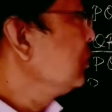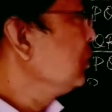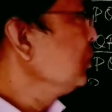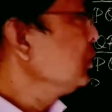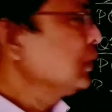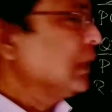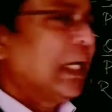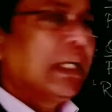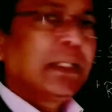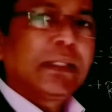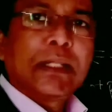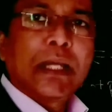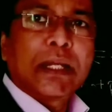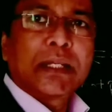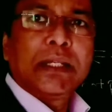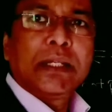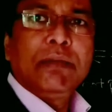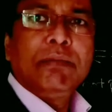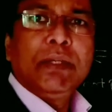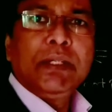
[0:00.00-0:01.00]
Two sides
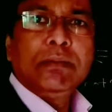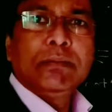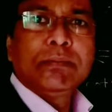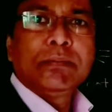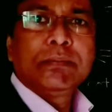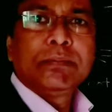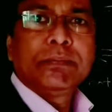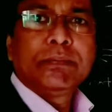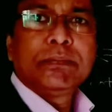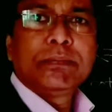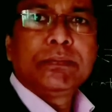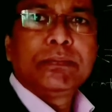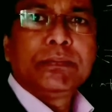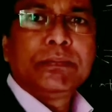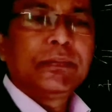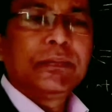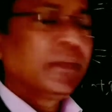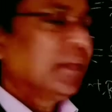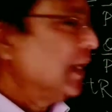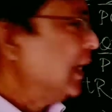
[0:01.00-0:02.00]
are given
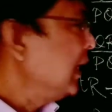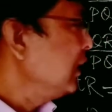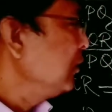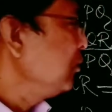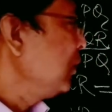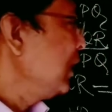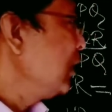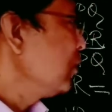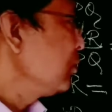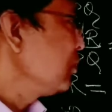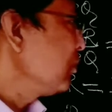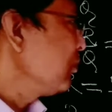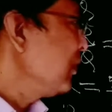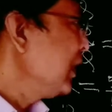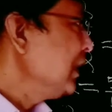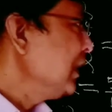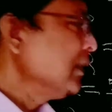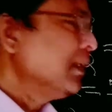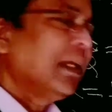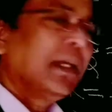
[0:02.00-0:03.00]
and we have to
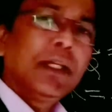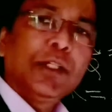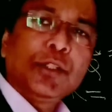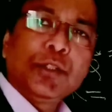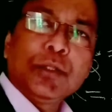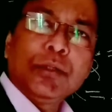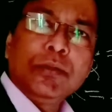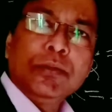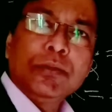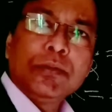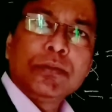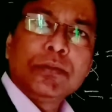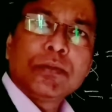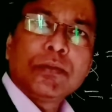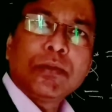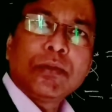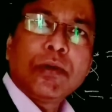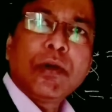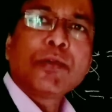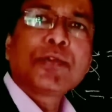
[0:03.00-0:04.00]
find the ratio
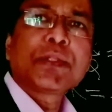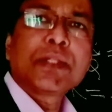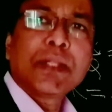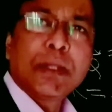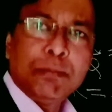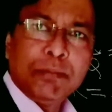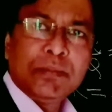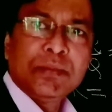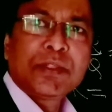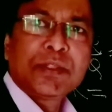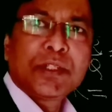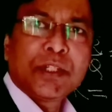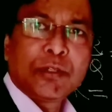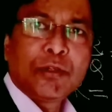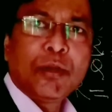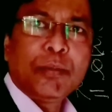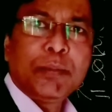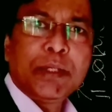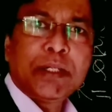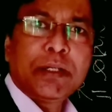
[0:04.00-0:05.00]
of some
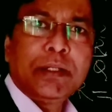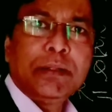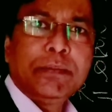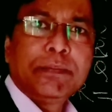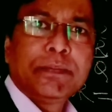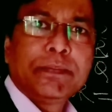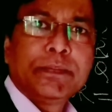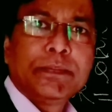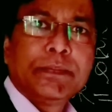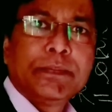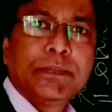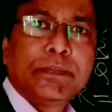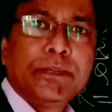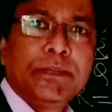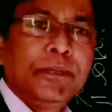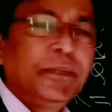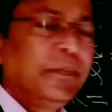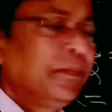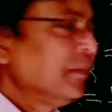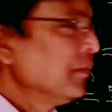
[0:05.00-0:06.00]
trigonometry.
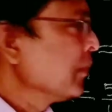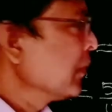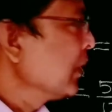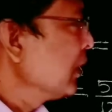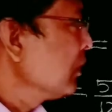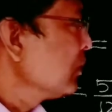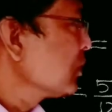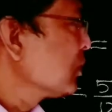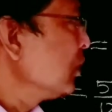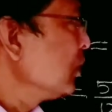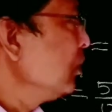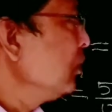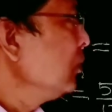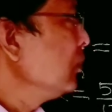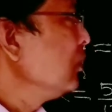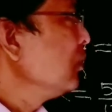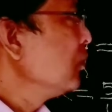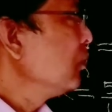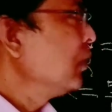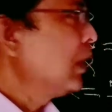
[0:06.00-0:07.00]

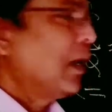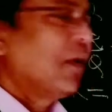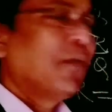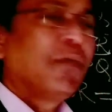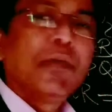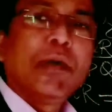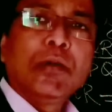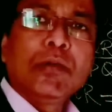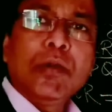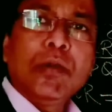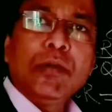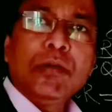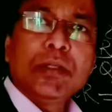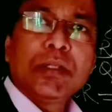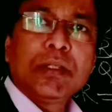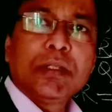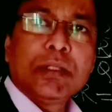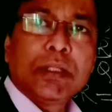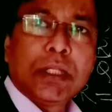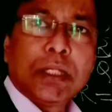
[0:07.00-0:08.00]
So we have found
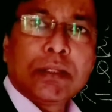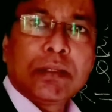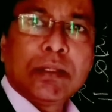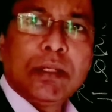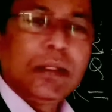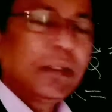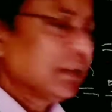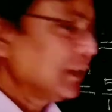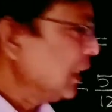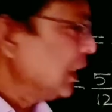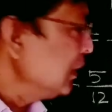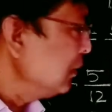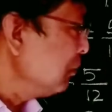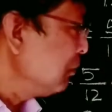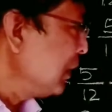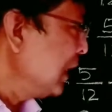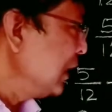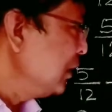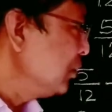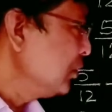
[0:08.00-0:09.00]
out the third
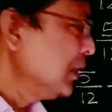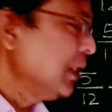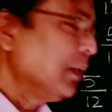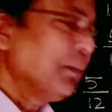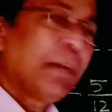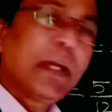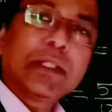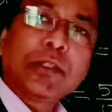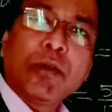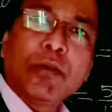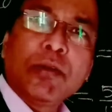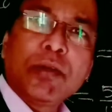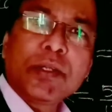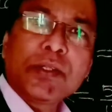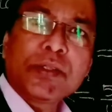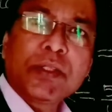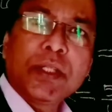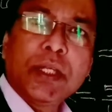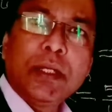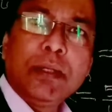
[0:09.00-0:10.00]
side by using
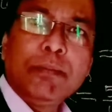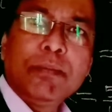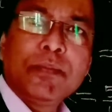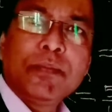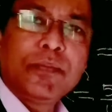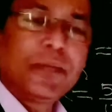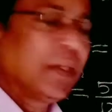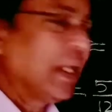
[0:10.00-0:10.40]
Pythagoras Theorem.